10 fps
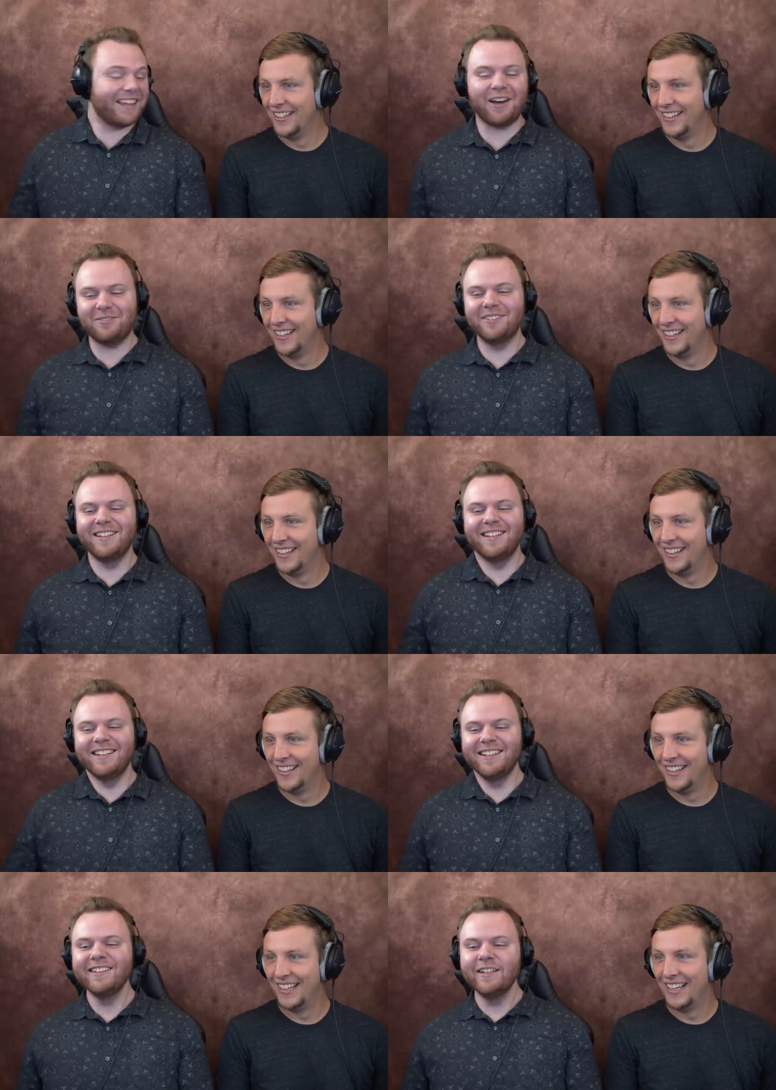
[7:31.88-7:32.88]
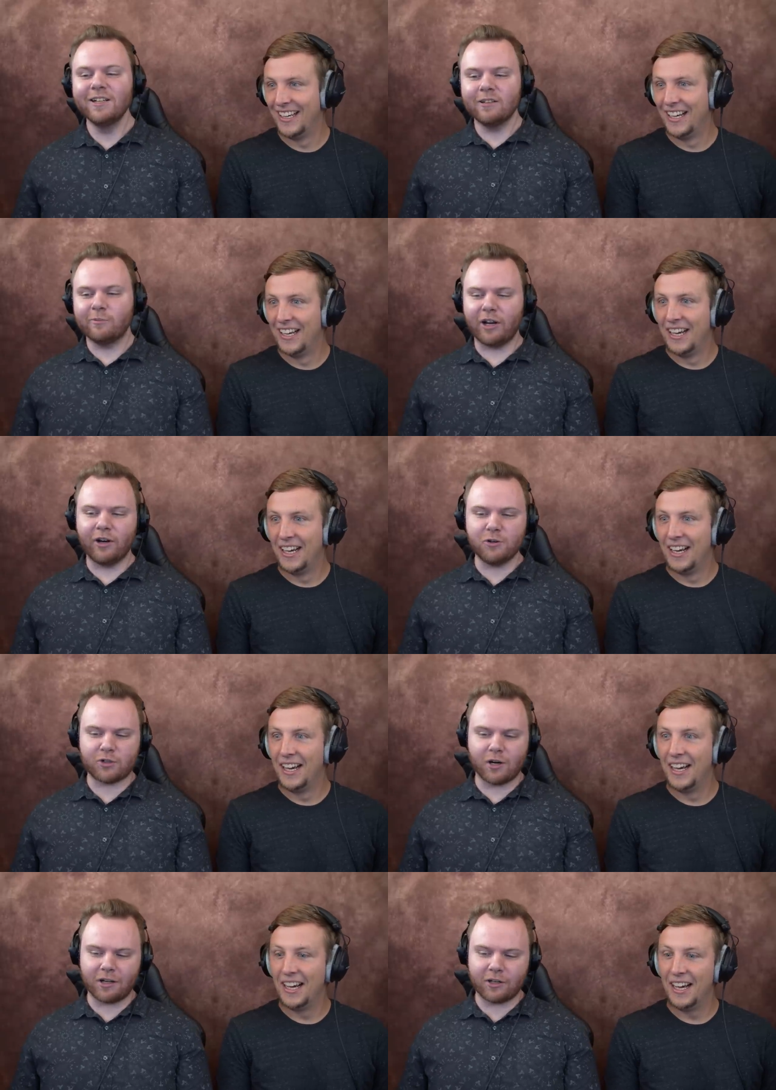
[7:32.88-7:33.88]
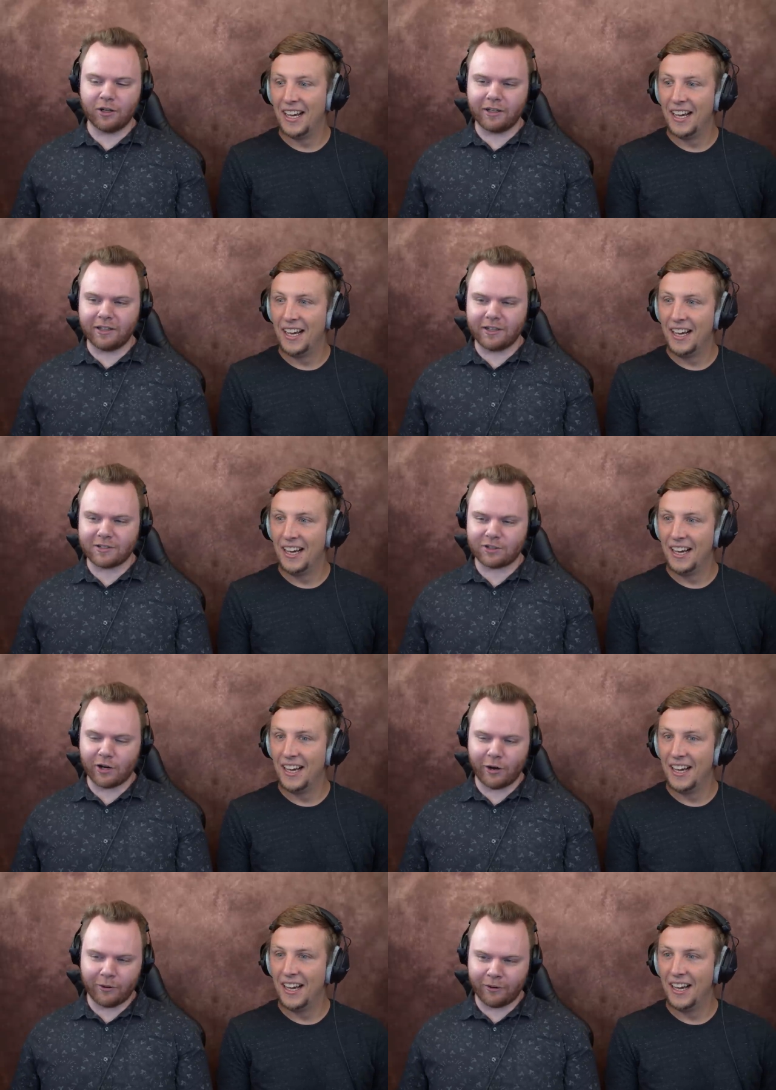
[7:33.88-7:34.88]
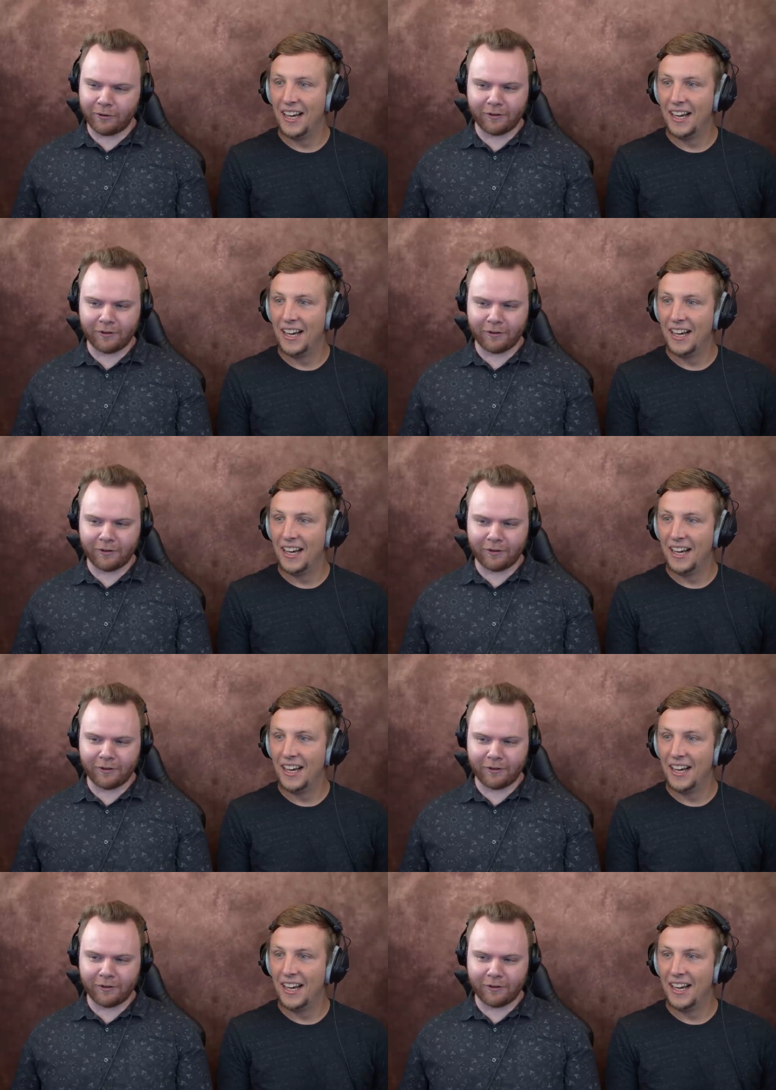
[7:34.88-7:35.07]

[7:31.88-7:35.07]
Speaker 1: yep. But no truck kun in this show.